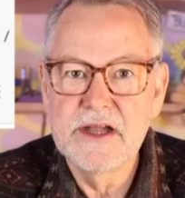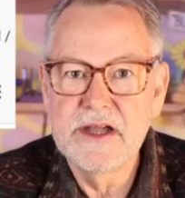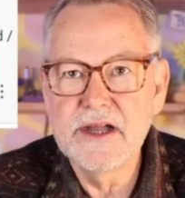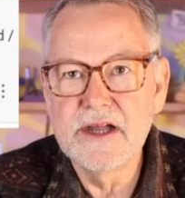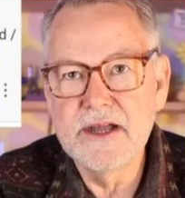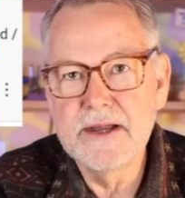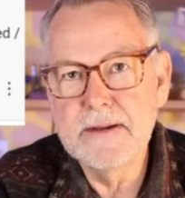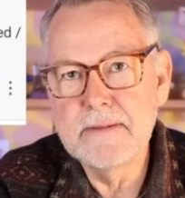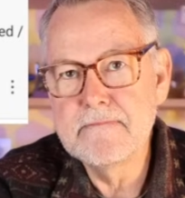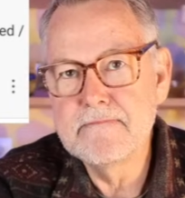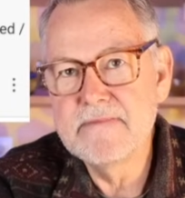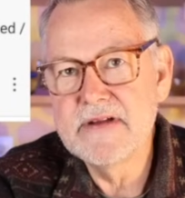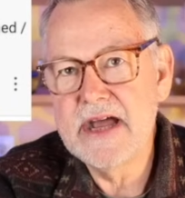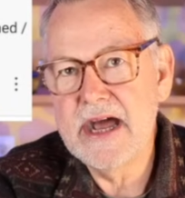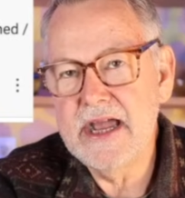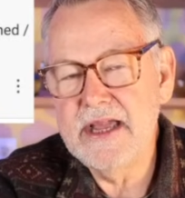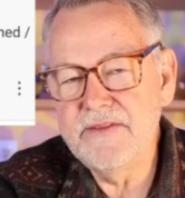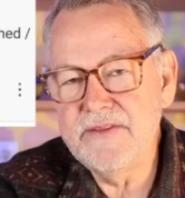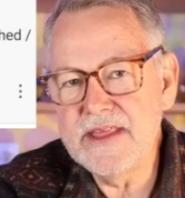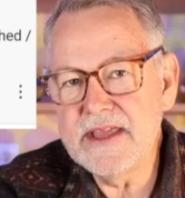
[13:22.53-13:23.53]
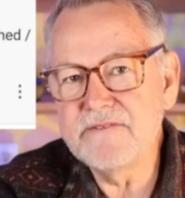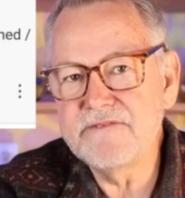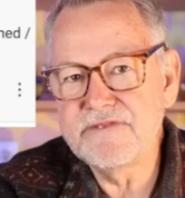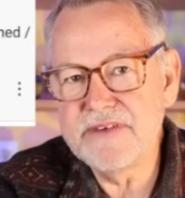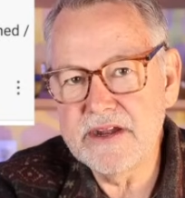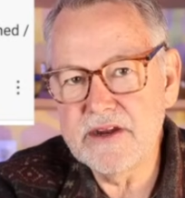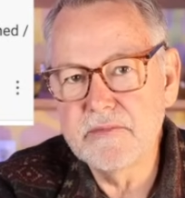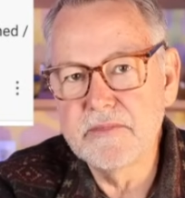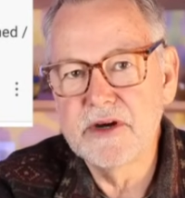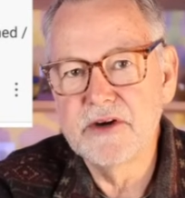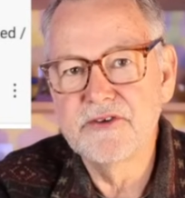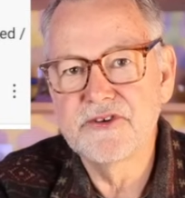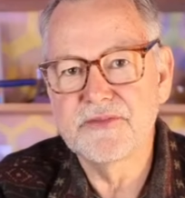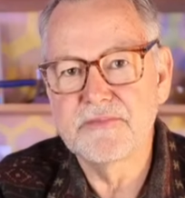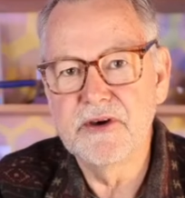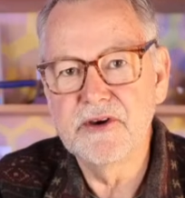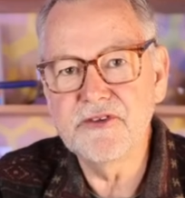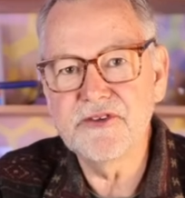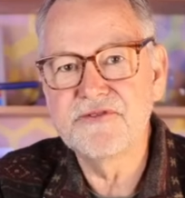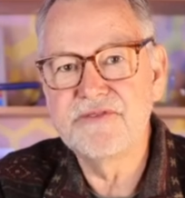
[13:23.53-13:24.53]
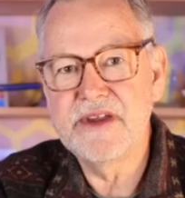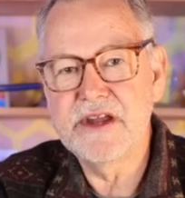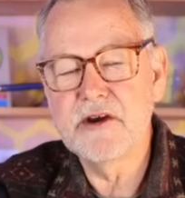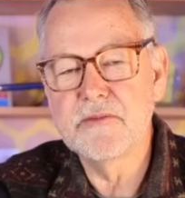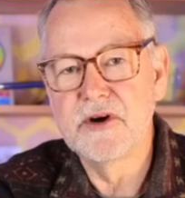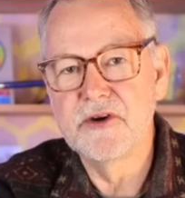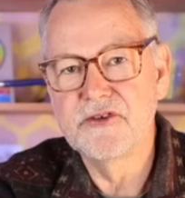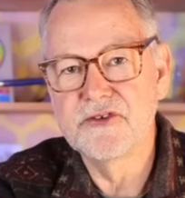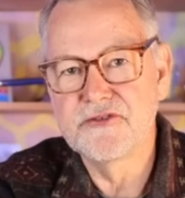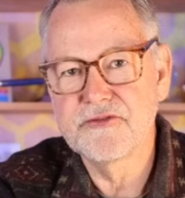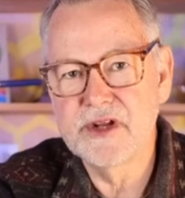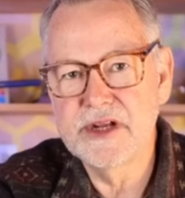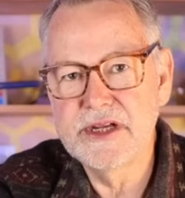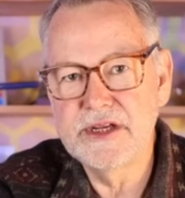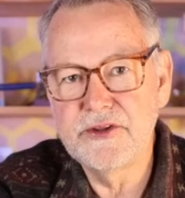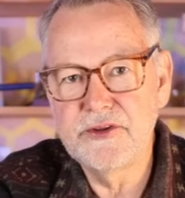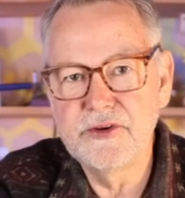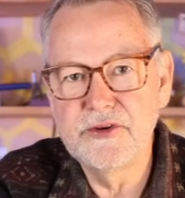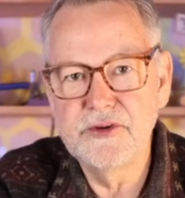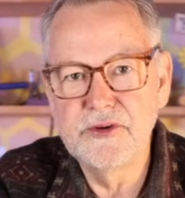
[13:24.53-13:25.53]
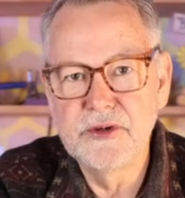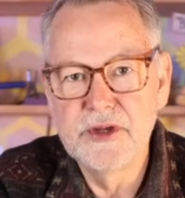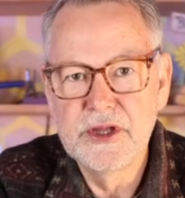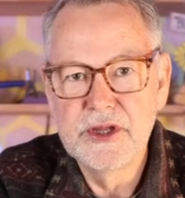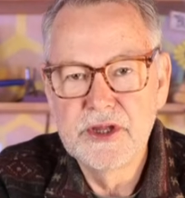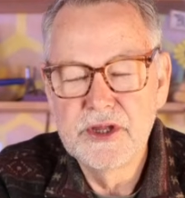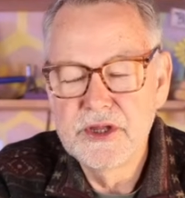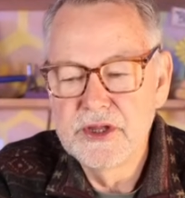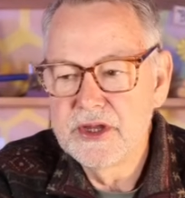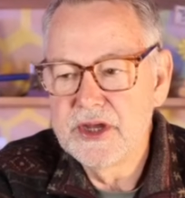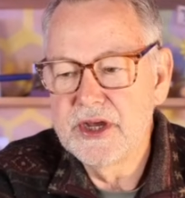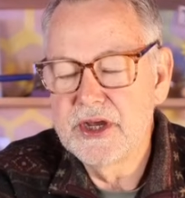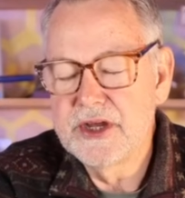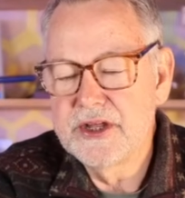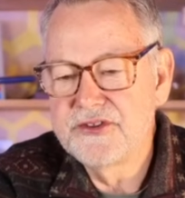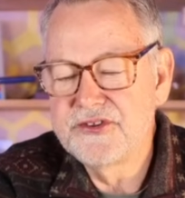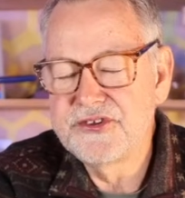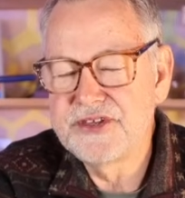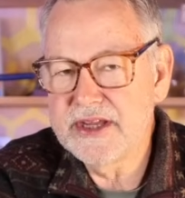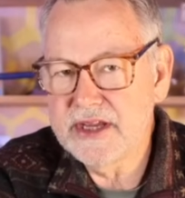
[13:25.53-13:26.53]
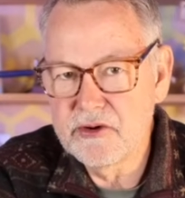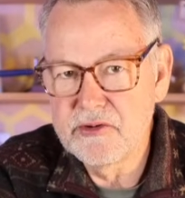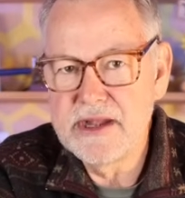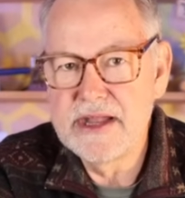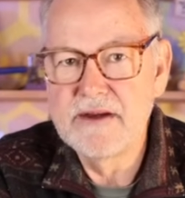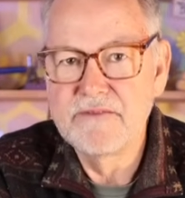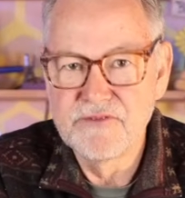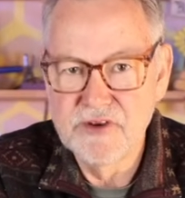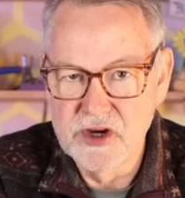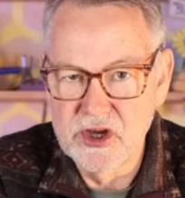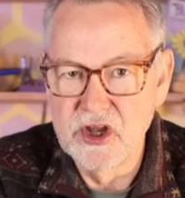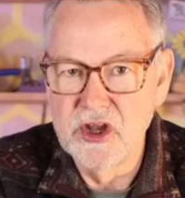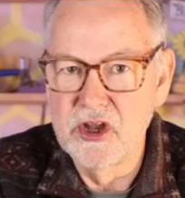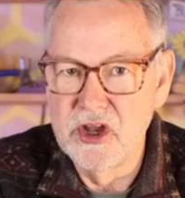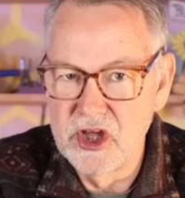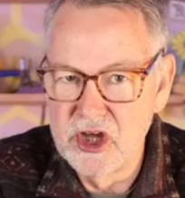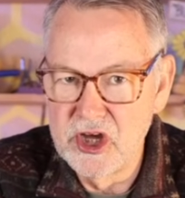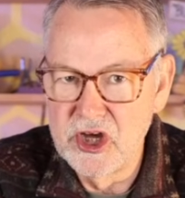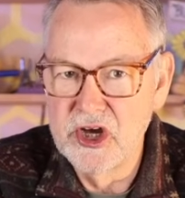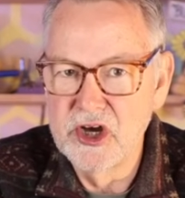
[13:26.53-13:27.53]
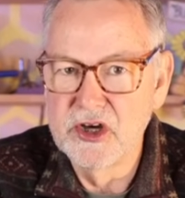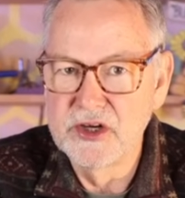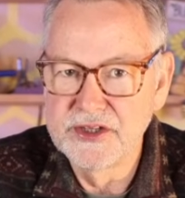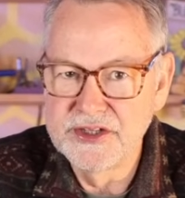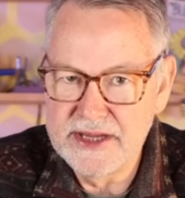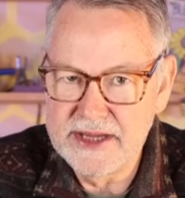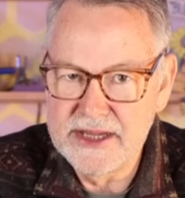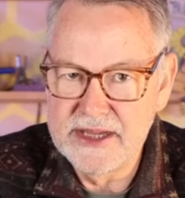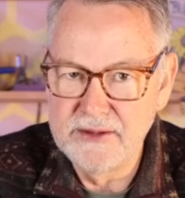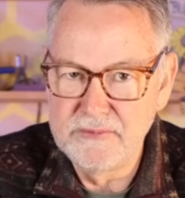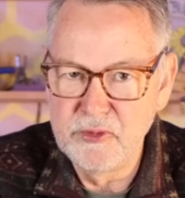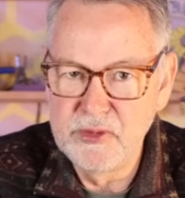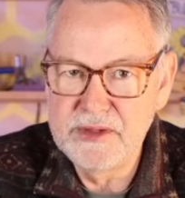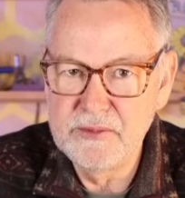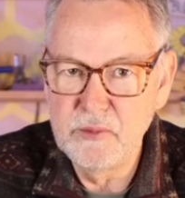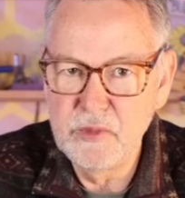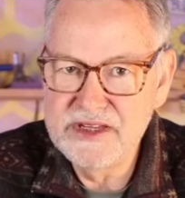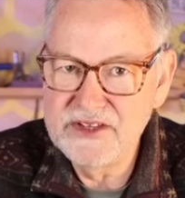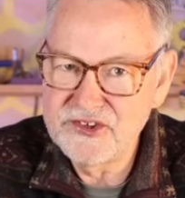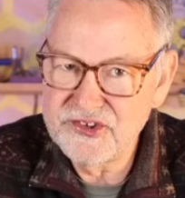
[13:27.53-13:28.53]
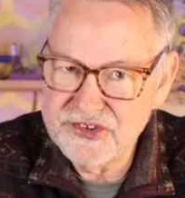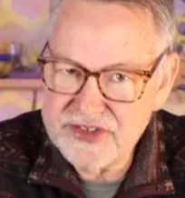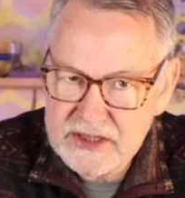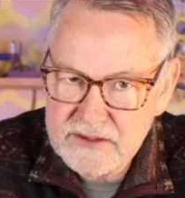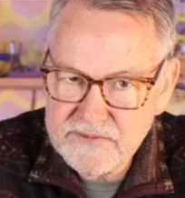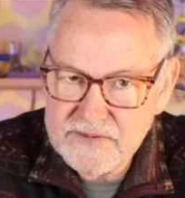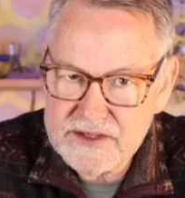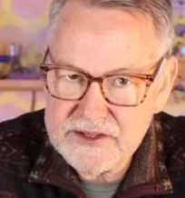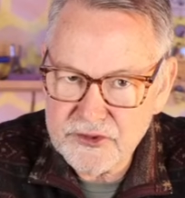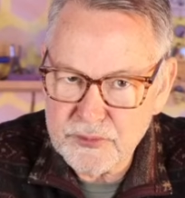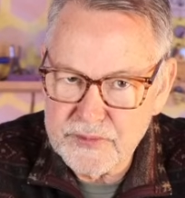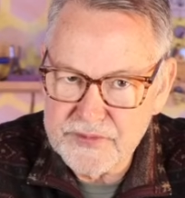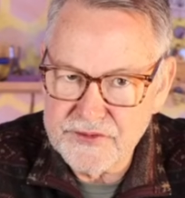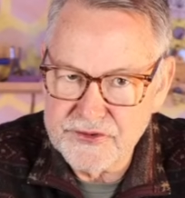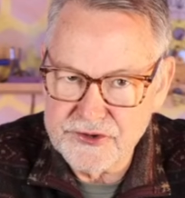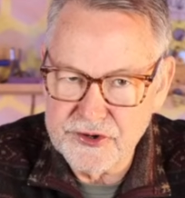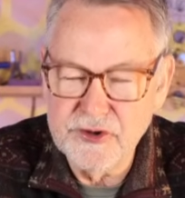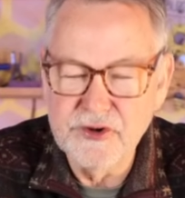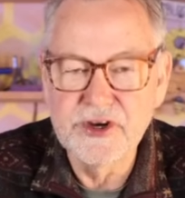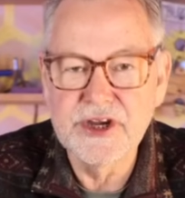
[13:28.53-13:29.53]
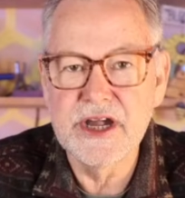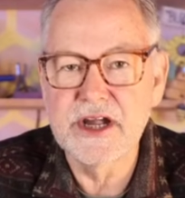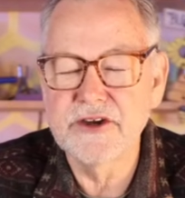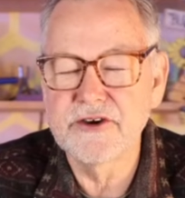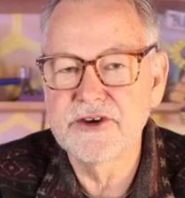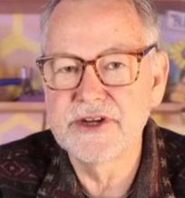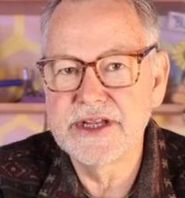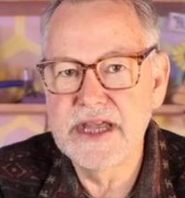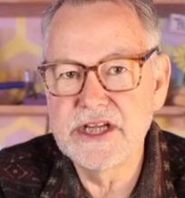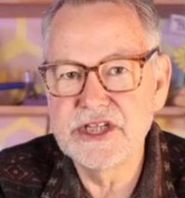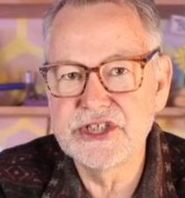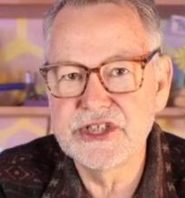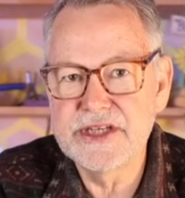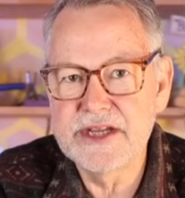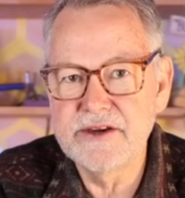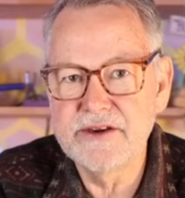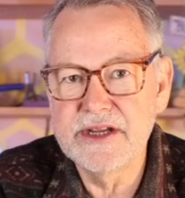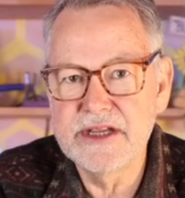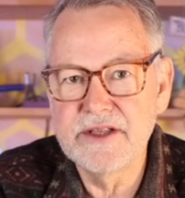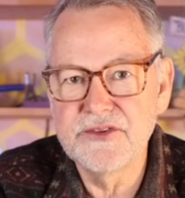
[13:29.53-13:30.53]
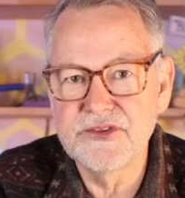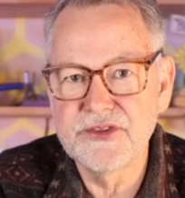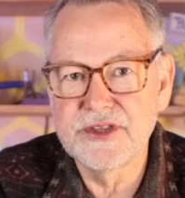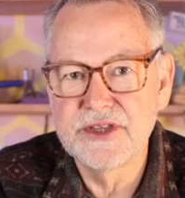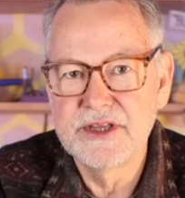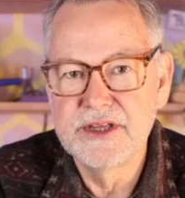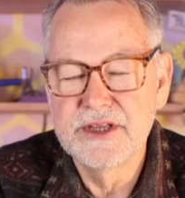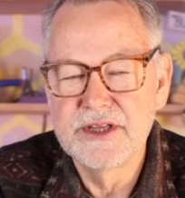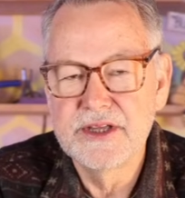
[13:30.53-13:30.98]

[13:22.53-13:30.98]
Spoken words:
I think most pheromones really do stick around for a long time. We see this with drone congregation areas.